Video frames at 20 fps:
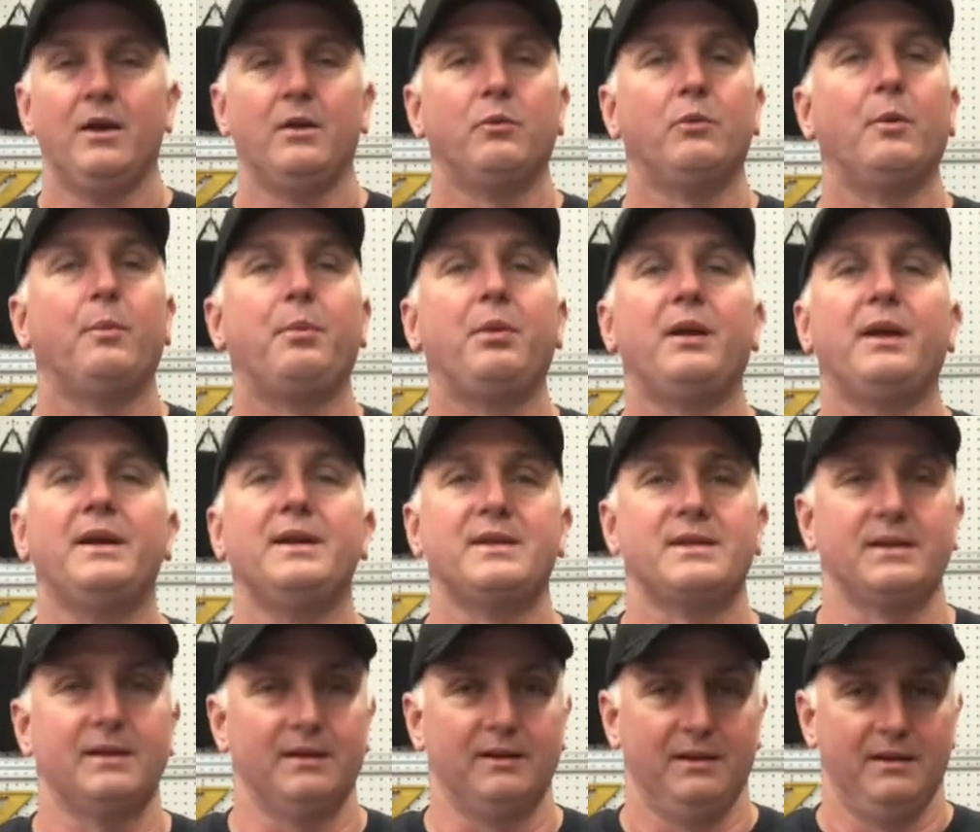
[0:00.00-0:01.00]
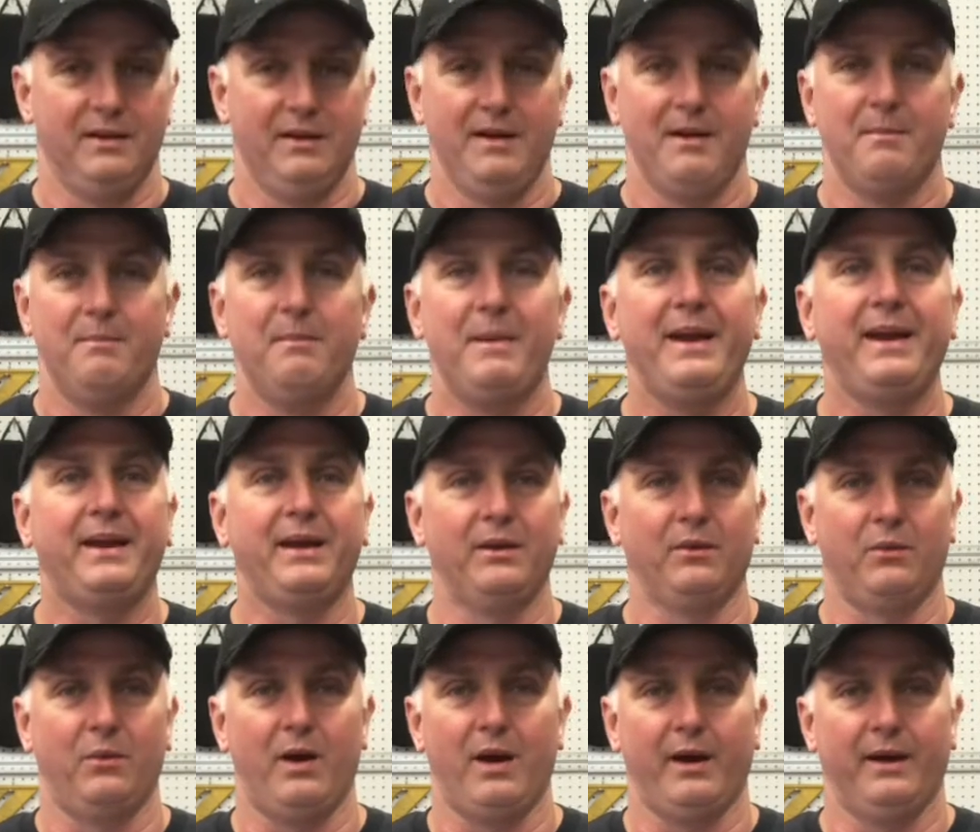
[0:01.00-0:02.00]
replace it, make
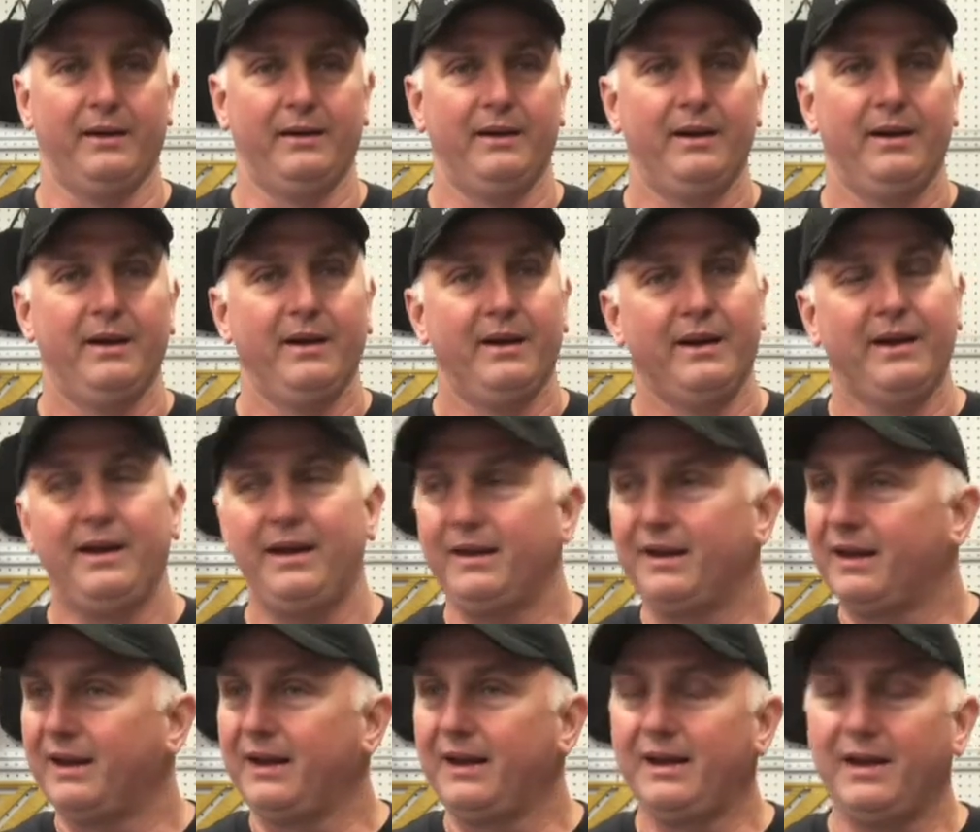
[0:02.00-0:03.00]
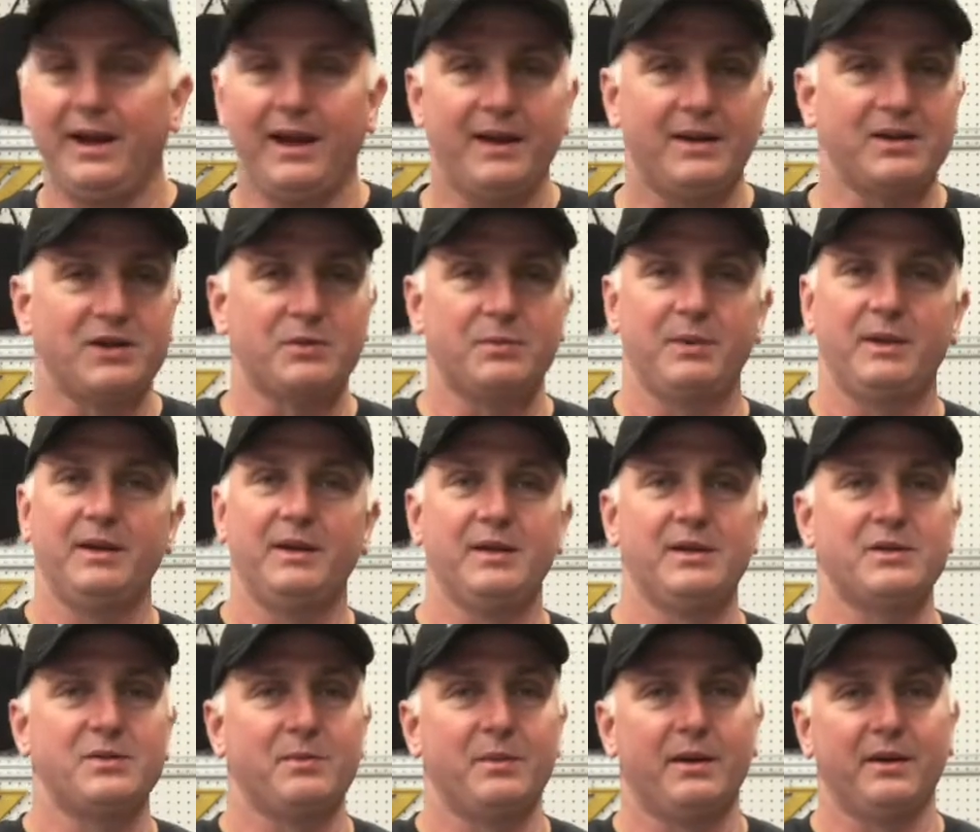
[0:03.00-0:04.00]
it right. He had to spend
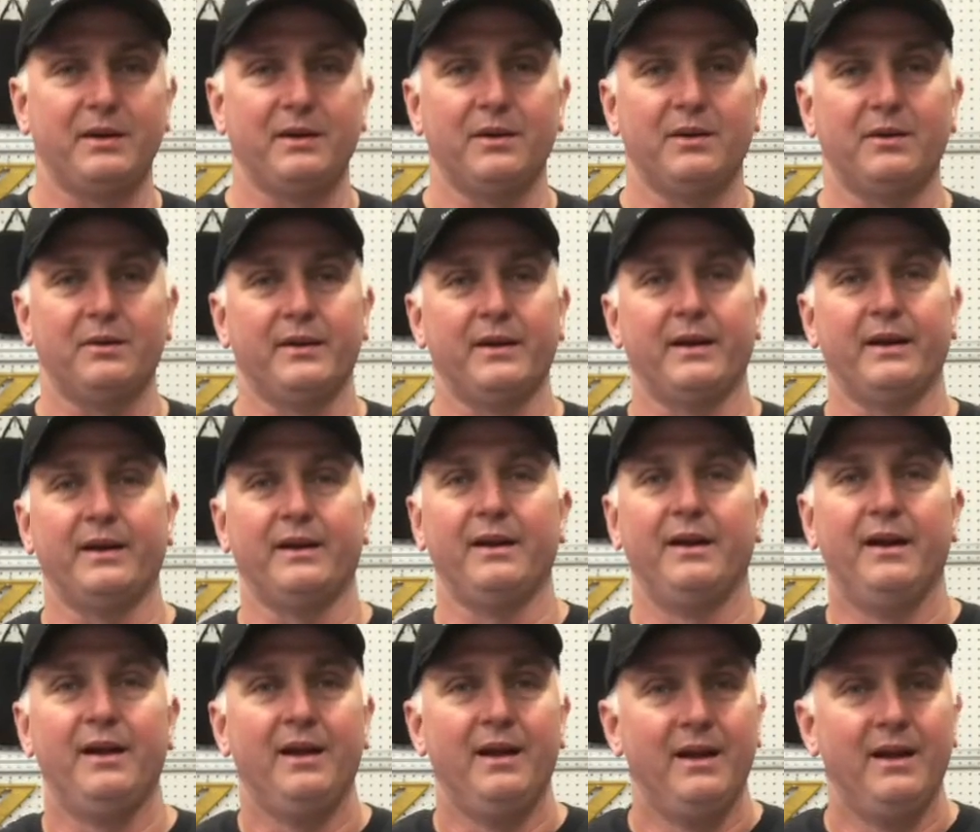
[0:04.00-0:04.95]
his money on that.